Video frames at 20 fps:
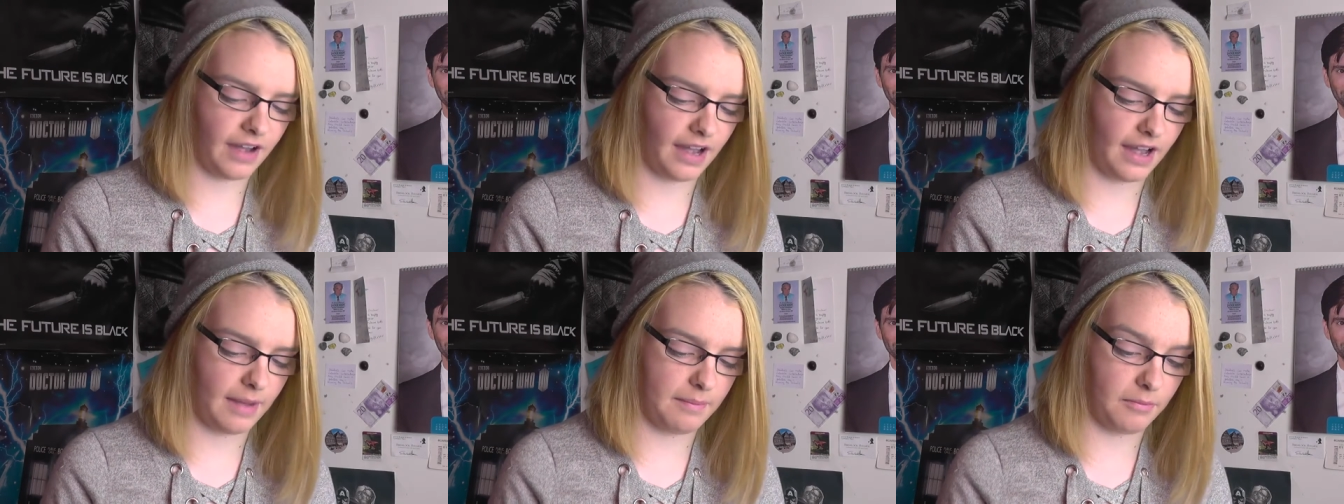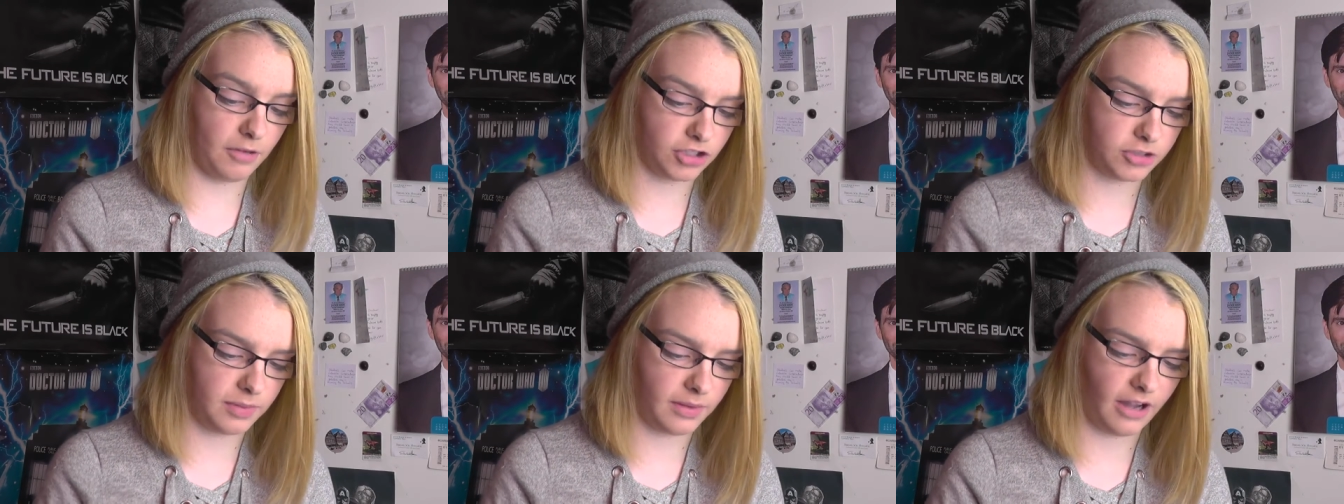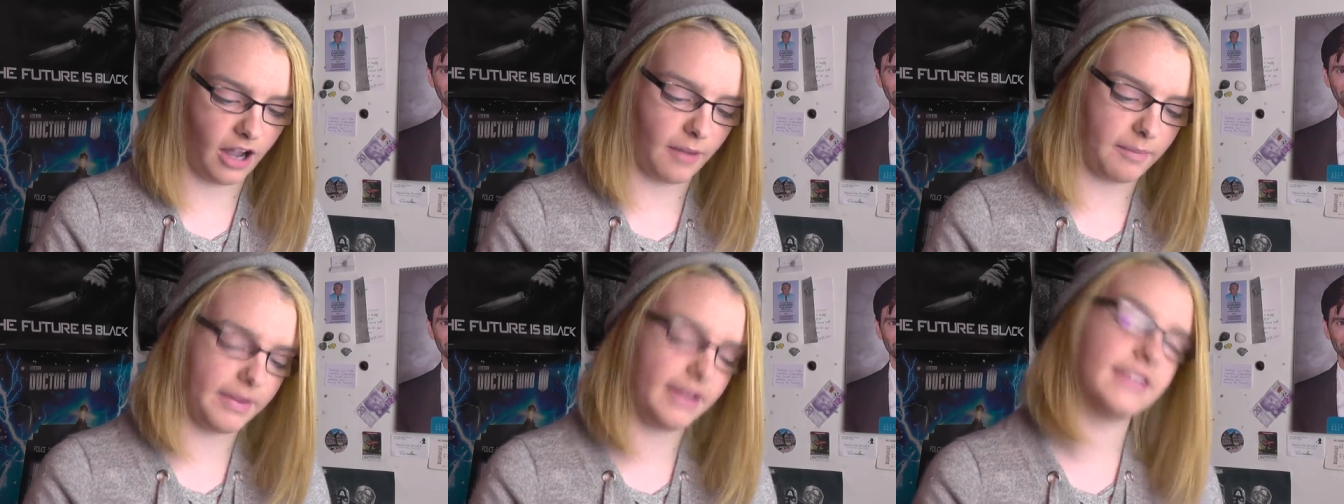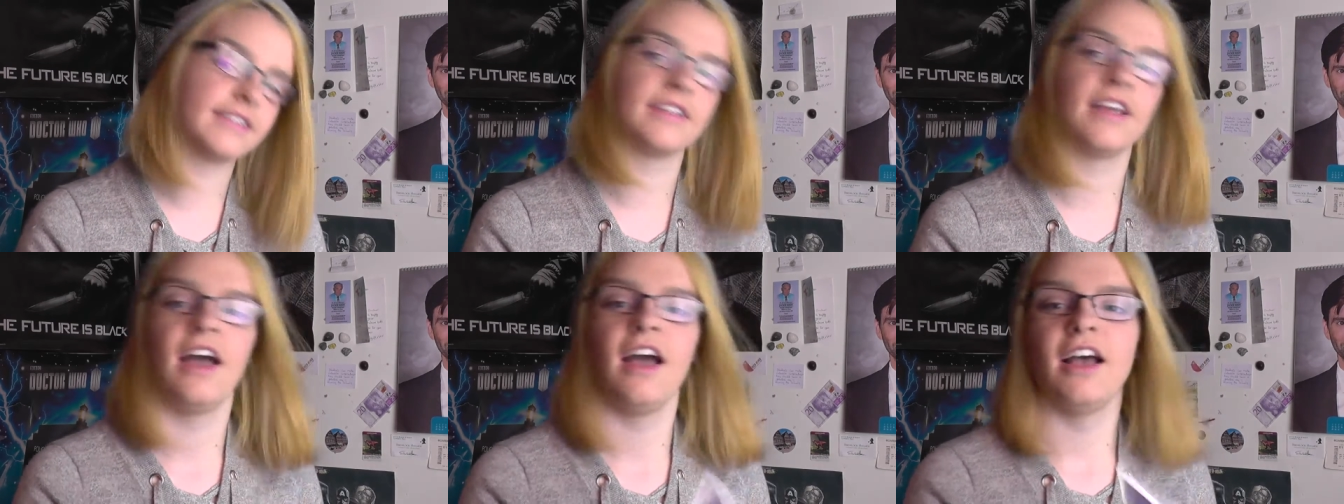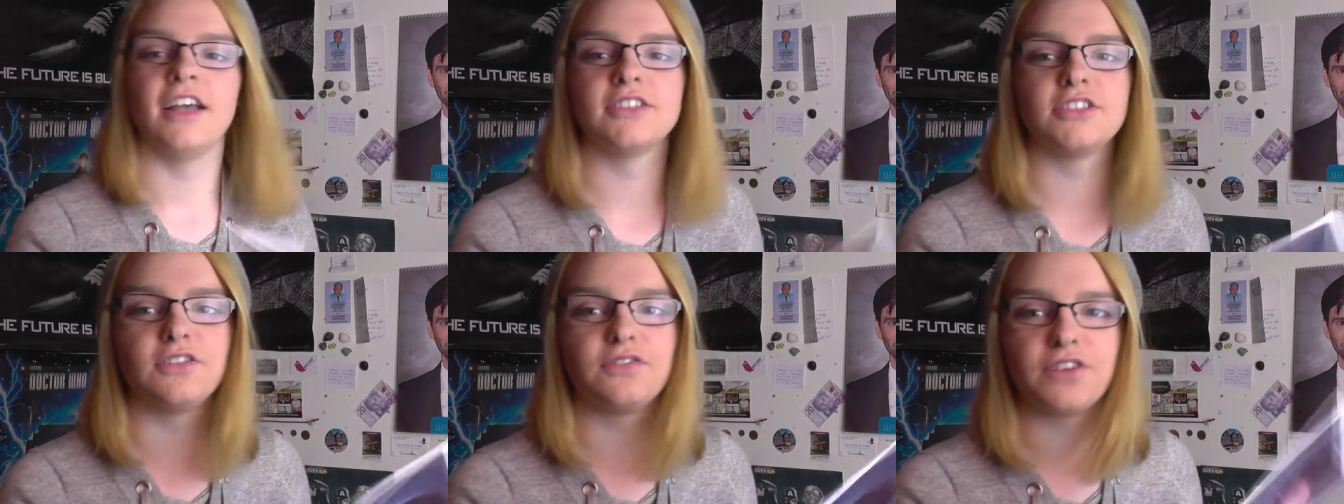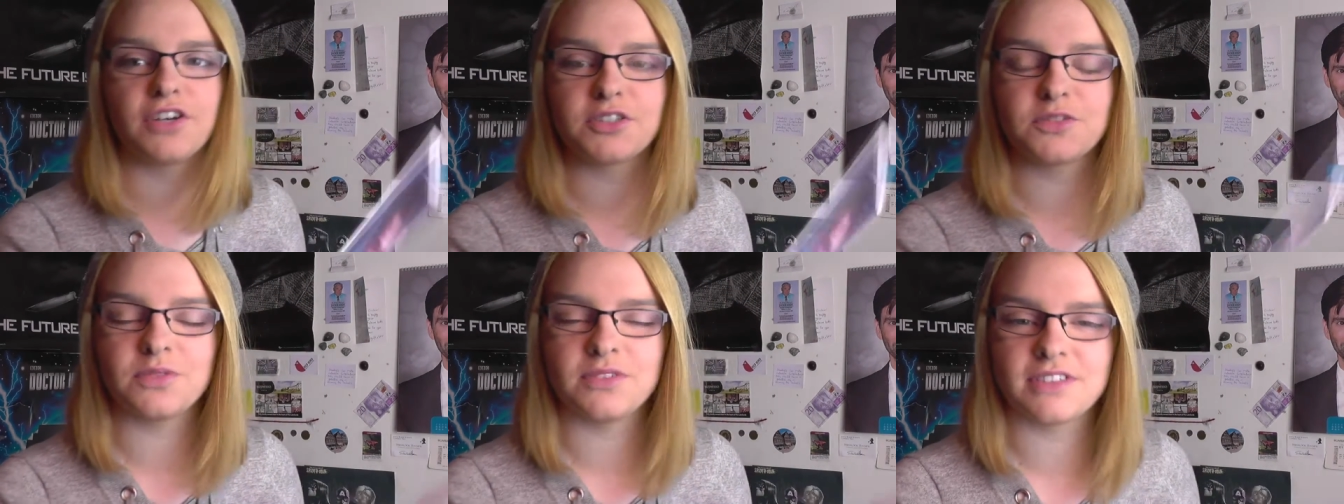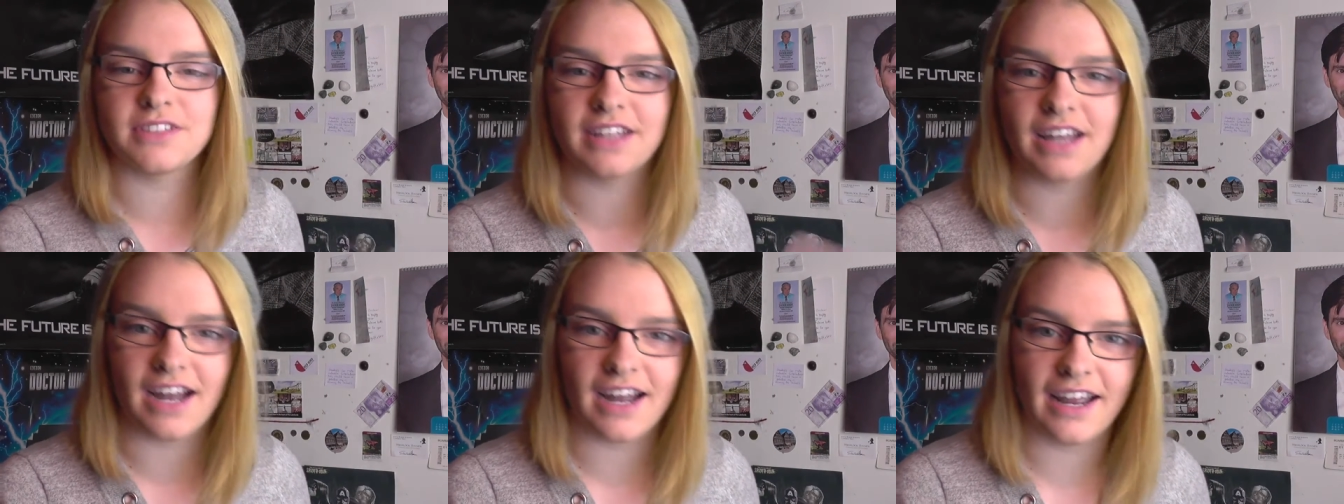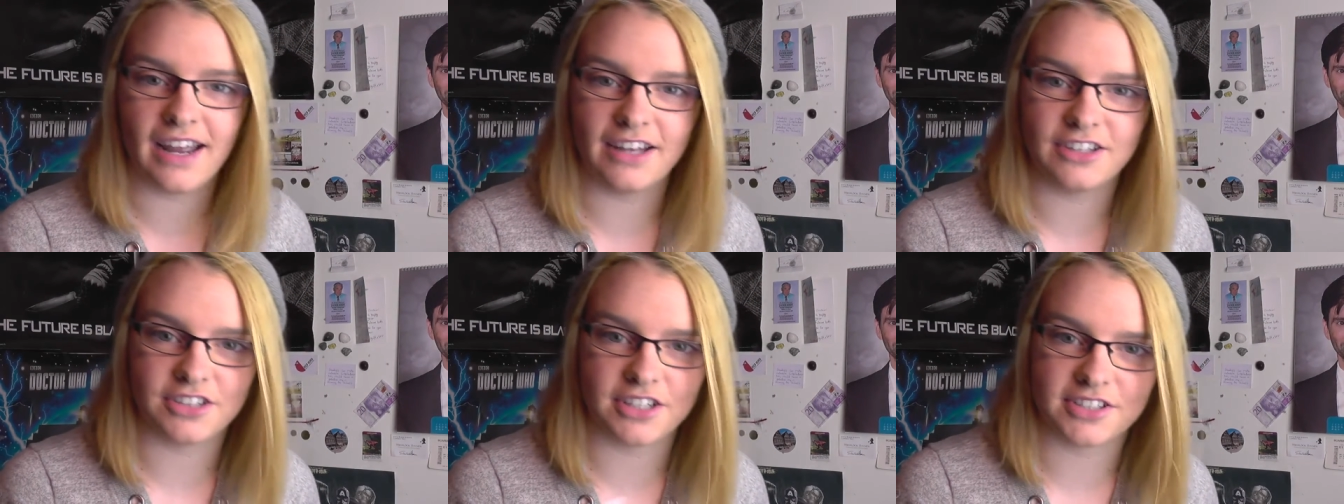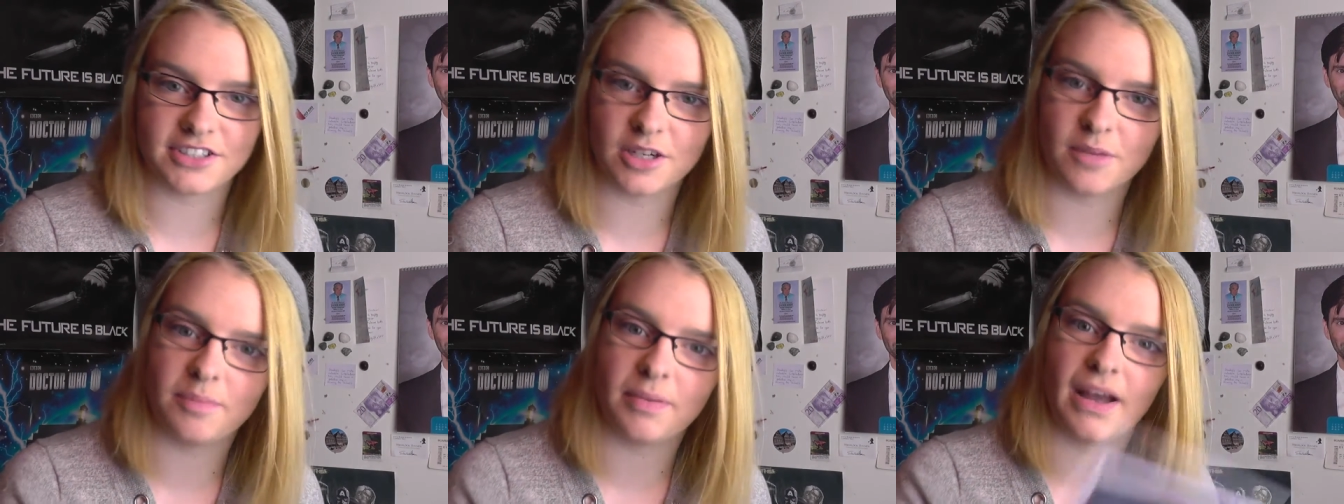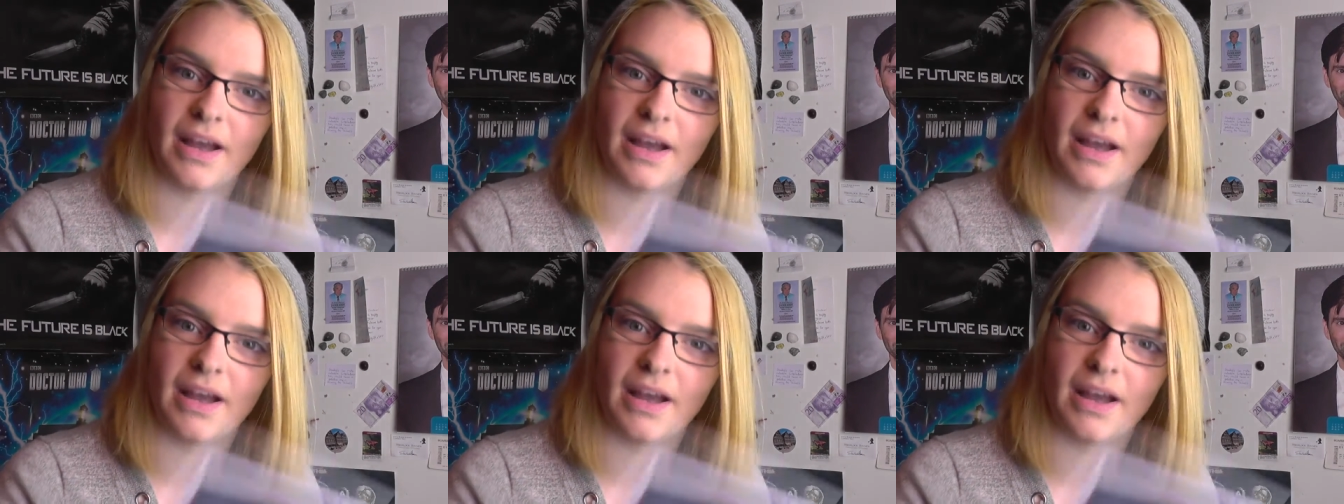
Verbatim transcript: um, multiple copies. So the first one's the guy I dressed up